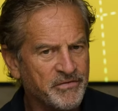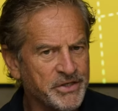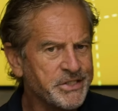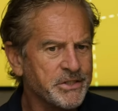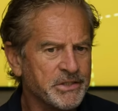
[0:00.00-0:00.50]

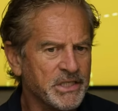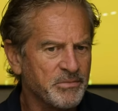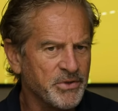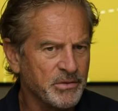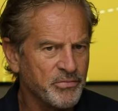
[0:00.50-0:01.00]
visas that
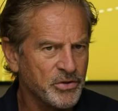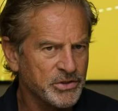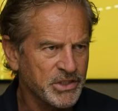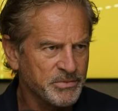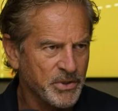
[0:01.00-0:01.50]
have been
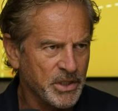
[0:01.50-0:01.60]
processed